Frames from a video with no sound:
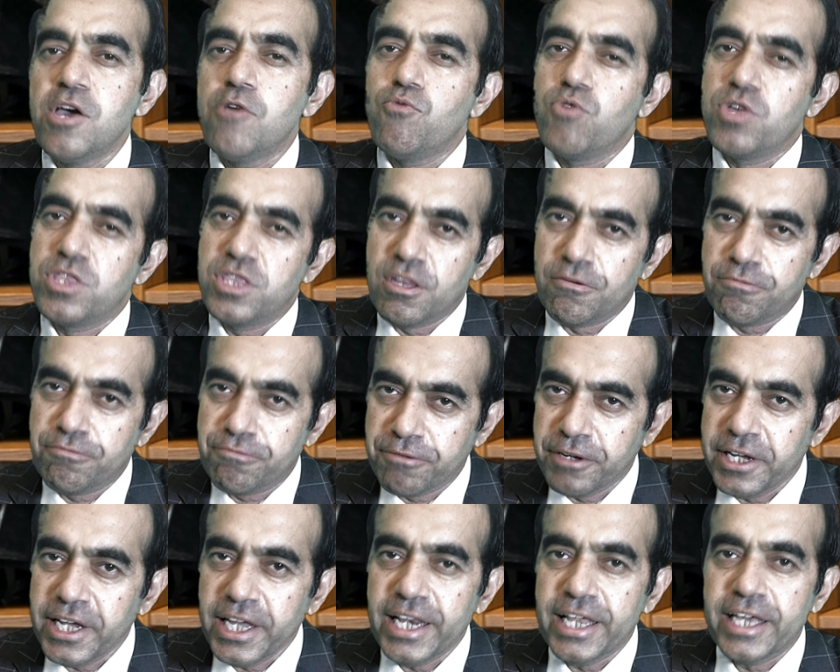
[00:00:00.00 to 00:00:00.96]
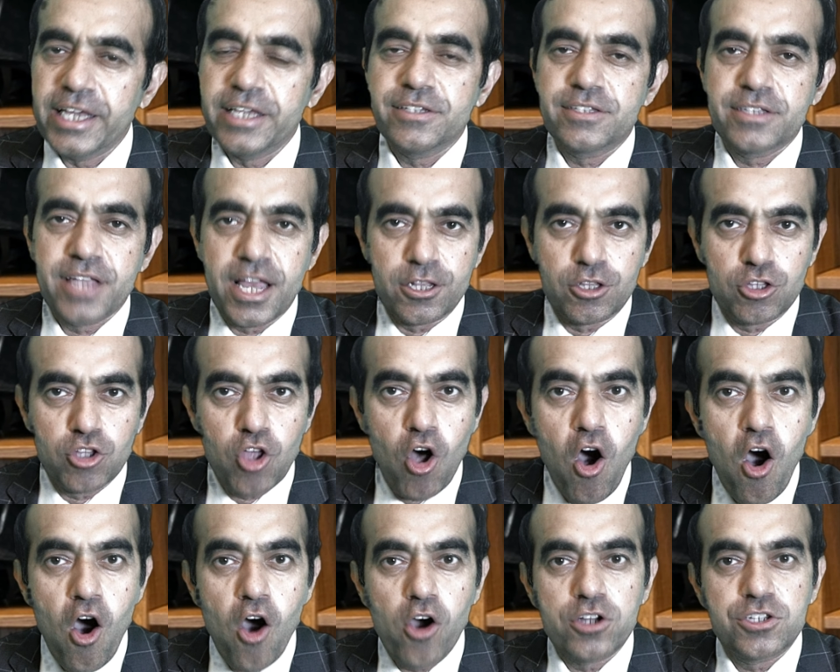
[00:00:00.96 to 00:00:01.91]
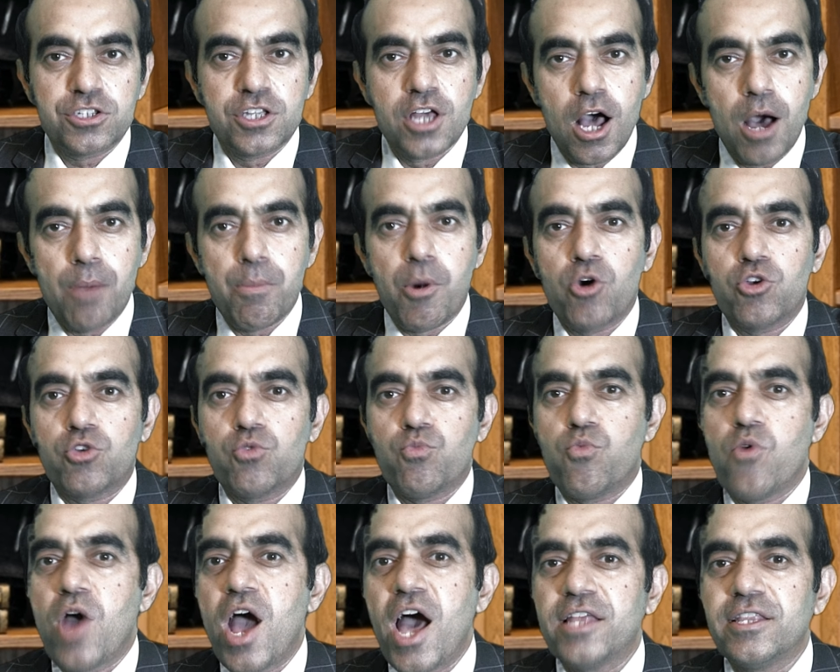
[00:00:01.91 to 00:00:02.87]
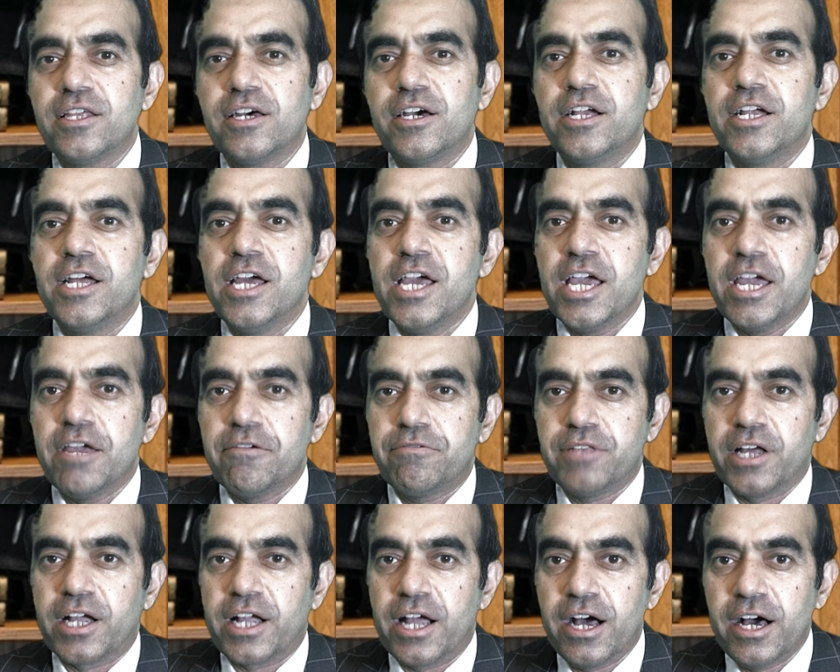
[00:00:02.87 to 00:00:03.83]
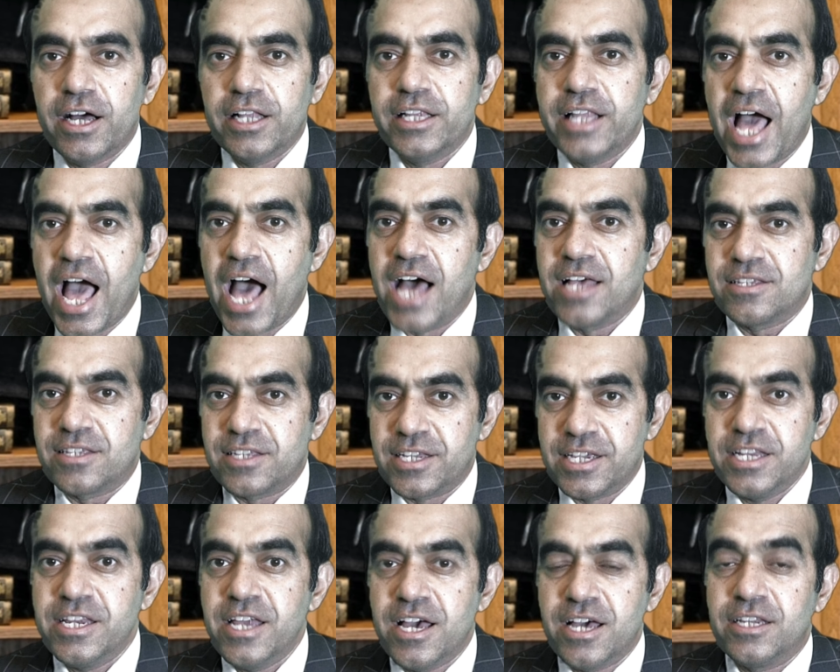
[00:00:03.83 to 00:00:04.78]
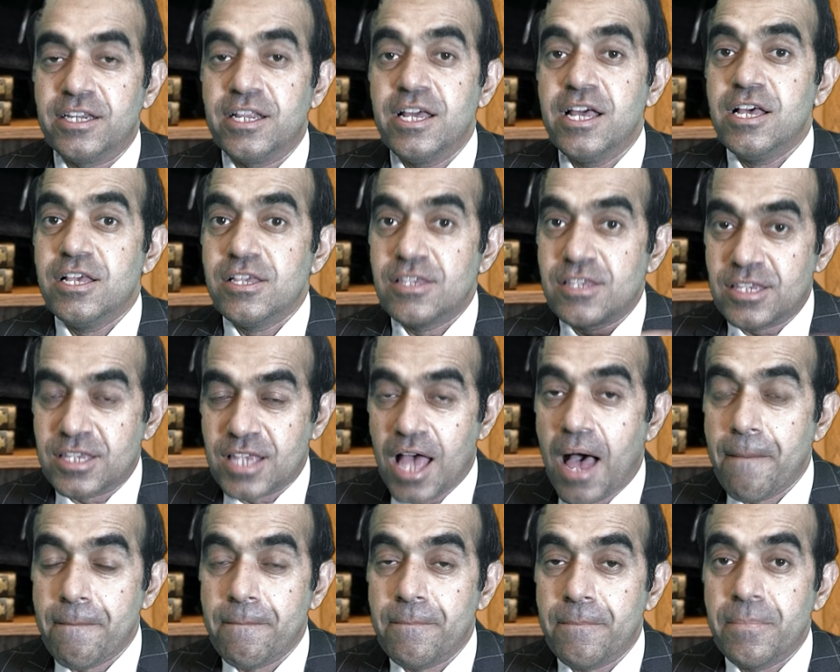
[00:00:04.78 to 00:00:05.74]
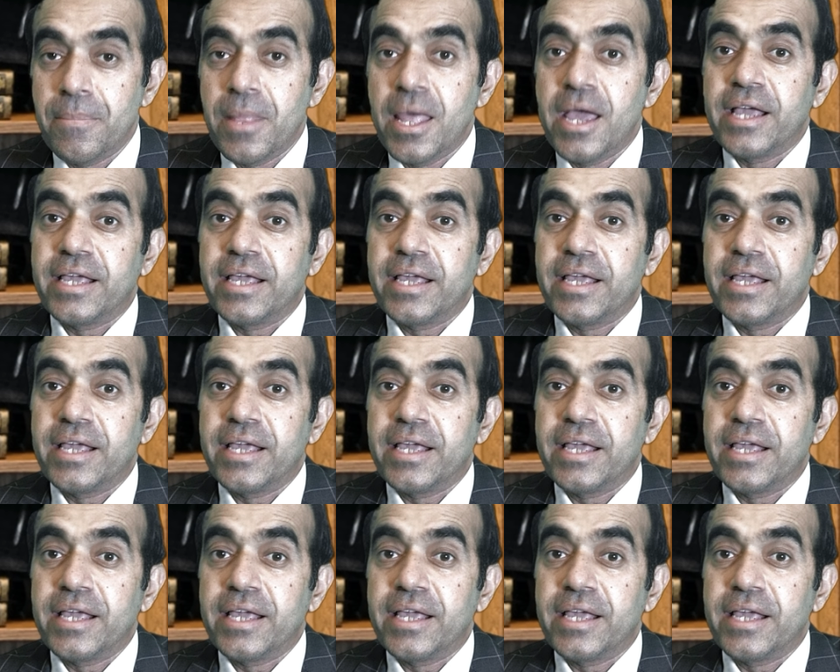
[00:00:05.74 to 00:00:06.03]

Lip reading: with the feelings and thoughts about whether if the girl has hidden some